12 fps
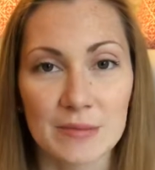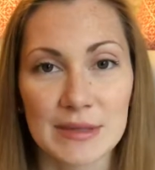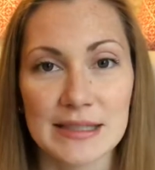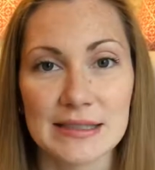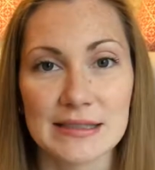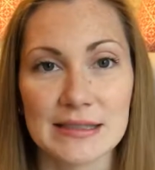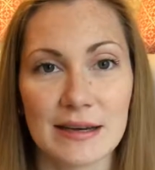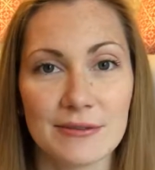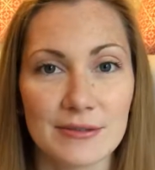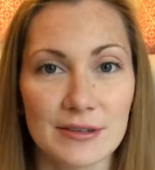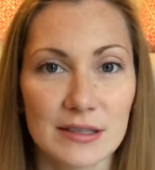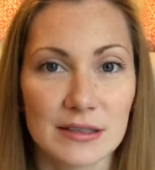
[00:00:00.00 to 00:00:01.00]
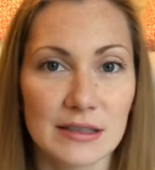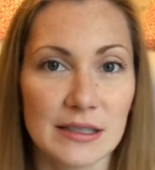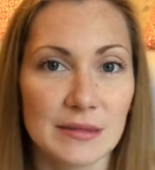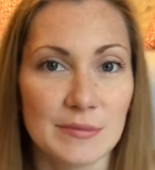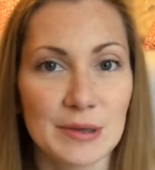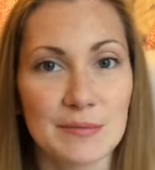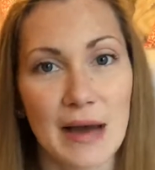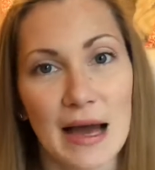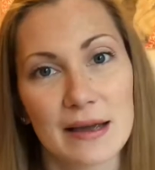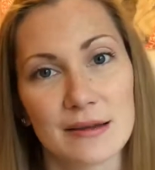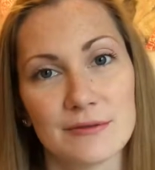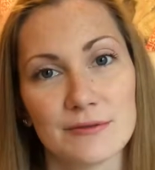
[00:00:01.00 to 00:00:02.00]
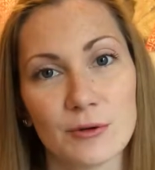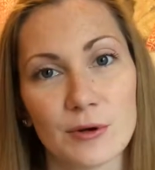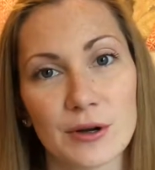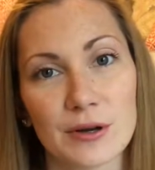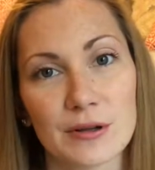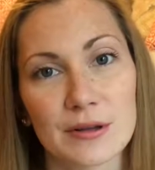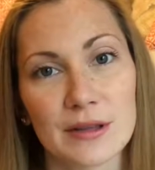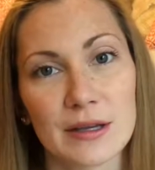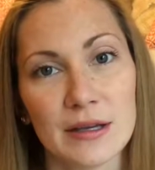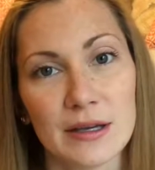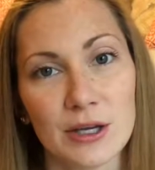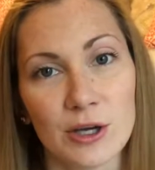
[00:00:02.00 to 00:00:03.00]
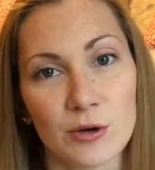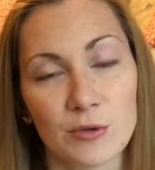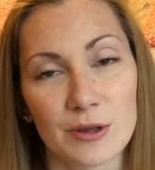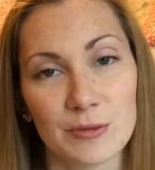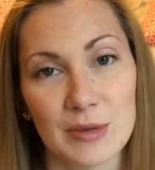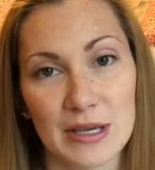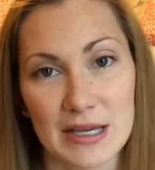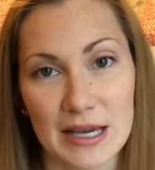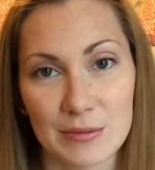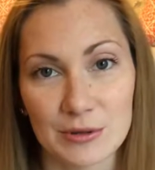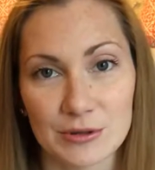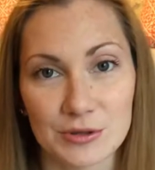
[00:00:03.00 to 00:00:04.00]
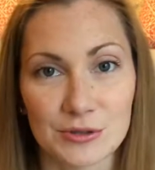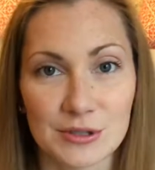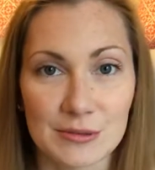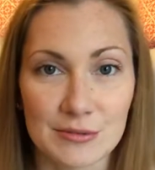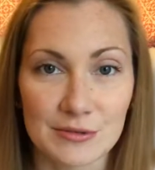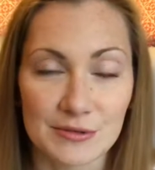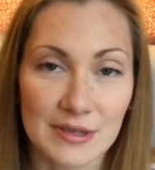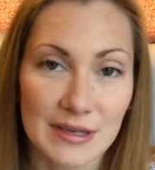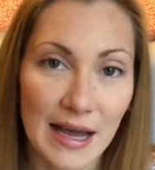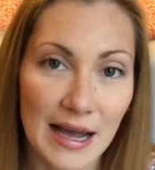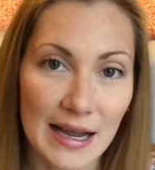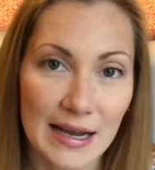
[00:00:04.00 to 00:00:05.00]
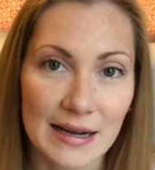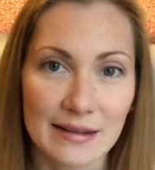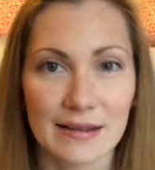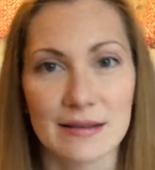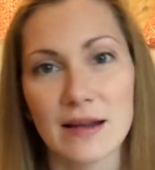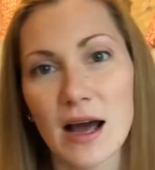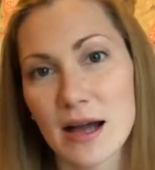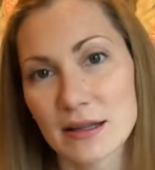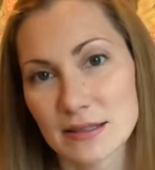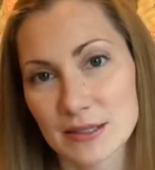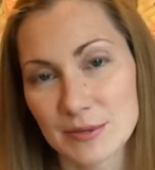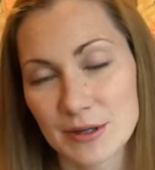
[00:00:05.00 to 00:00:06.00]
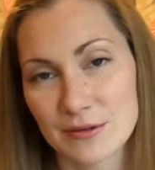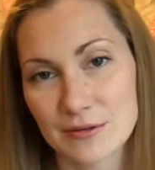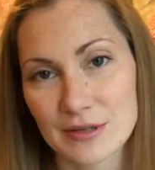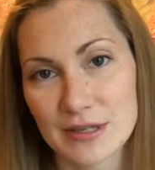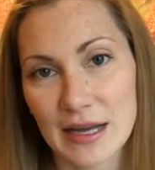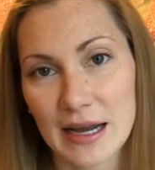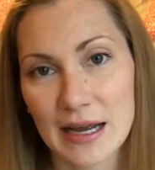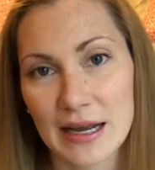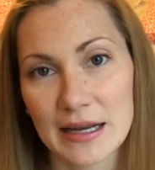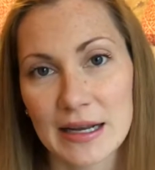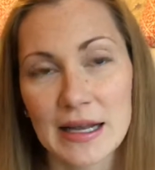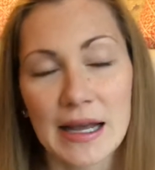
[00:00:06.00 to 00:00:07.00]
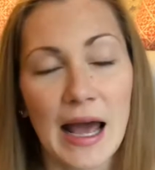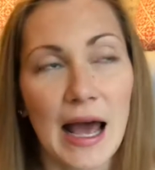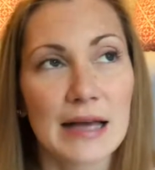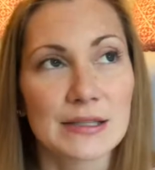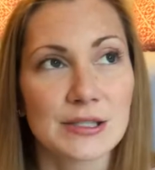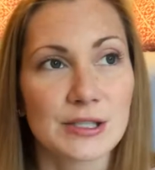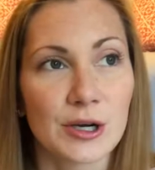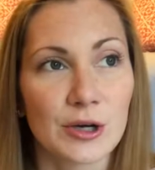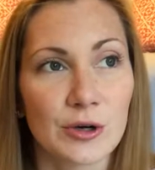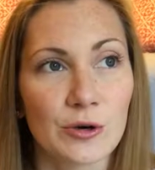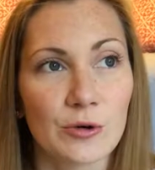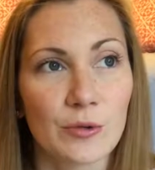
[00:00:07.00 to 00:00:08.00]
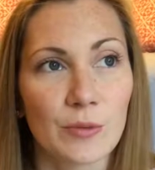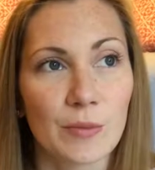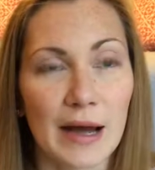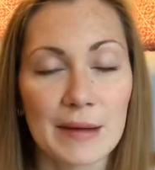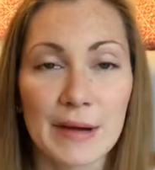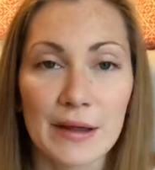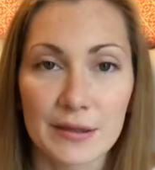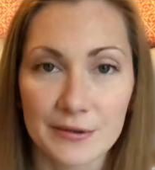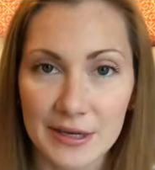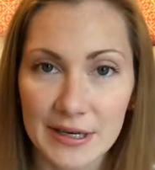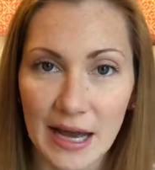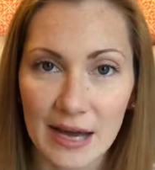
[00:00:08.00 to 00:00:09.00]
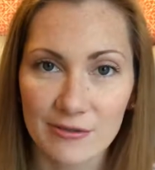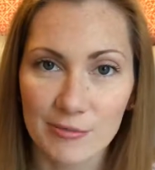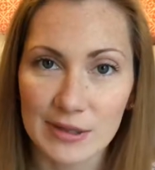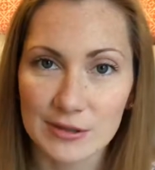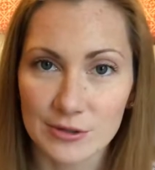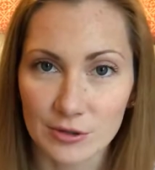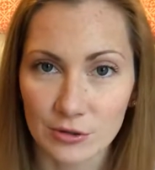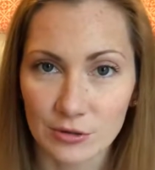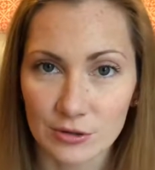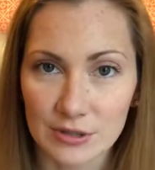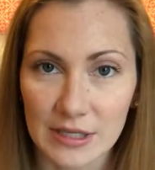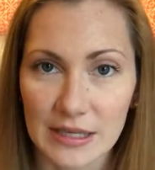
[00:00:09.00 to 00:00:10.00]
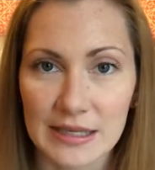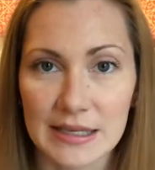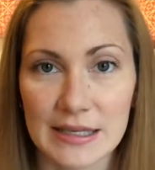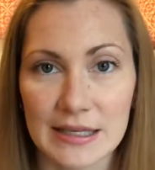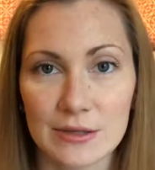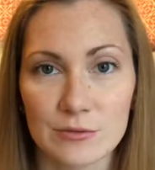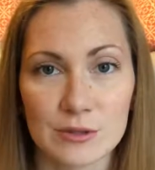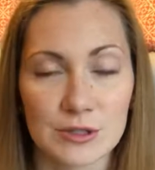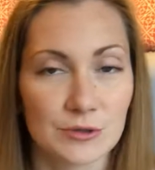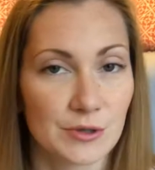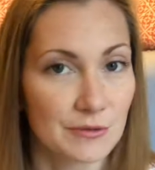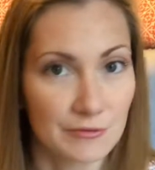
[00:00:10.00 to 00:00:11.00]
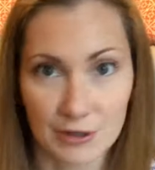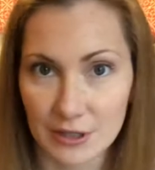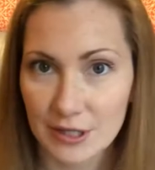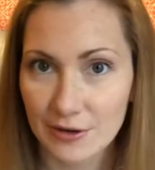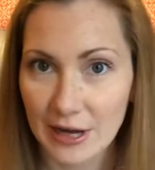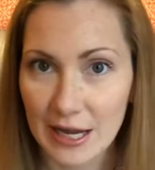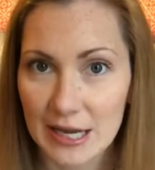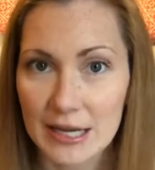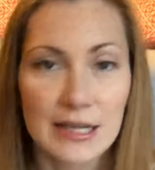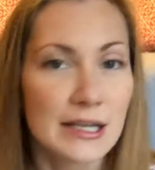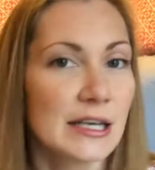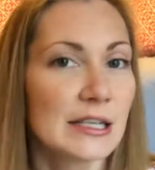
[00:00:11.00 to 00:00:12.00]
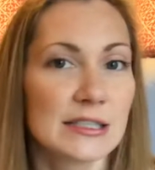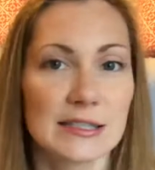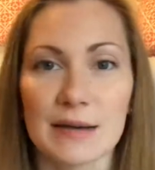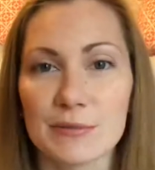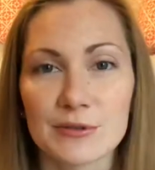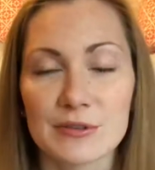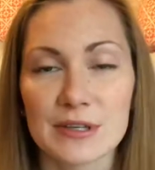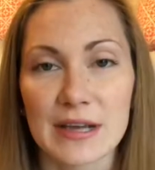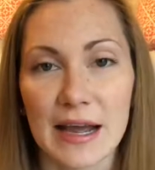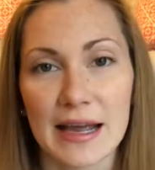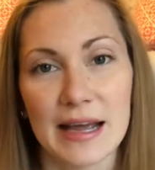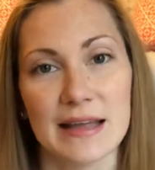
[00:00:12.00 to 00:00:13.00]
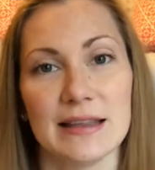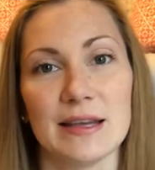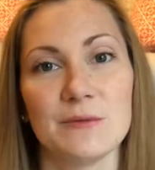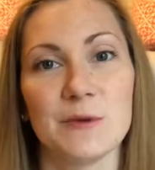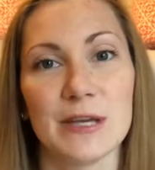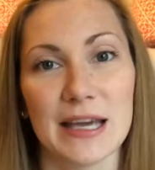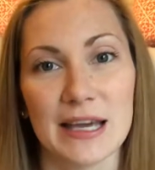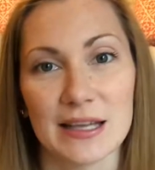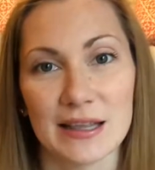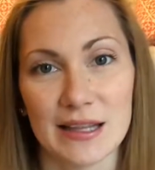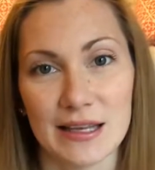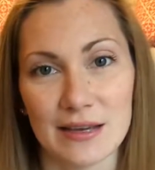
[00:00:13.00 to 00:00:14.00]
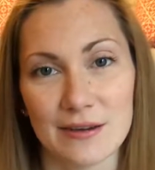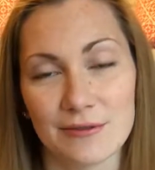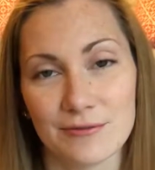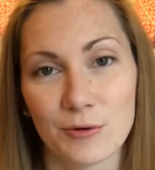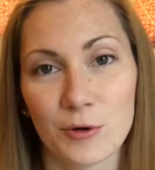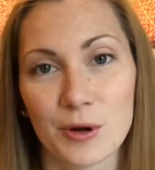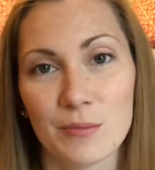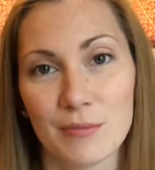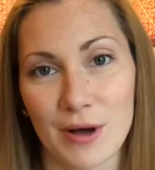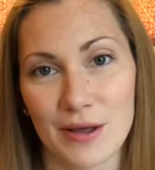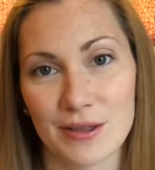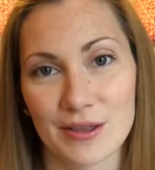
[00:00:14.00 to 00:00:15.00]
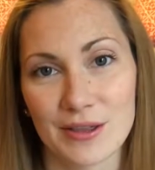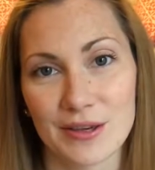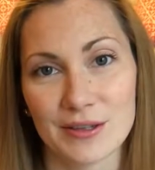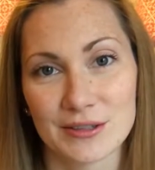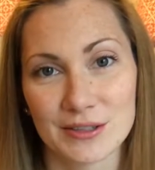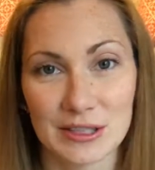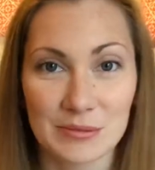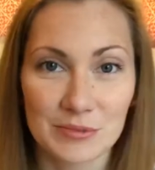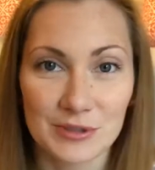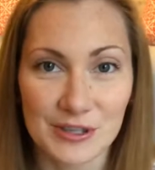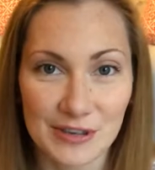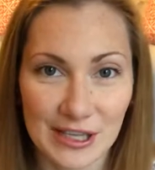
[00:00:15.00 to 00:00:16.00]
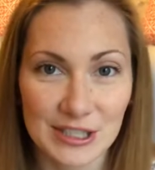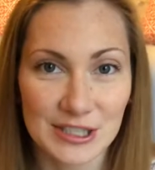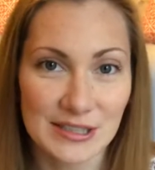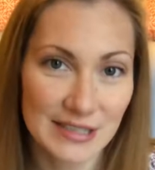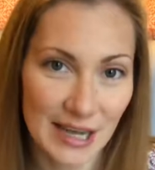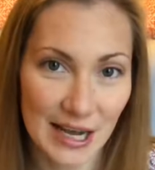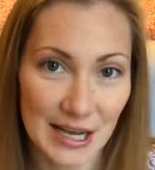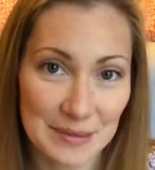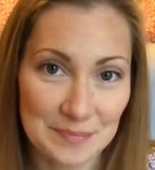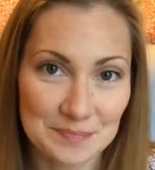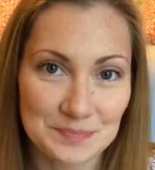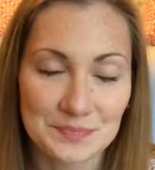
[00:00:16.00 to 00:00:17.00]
He's definitely been back and forth with being able to sleep through the night and then not sleeping through the night. And so by about 3.5 months old, he was doing really great, slept through the night, and then we hit the 4-month sleep regression time.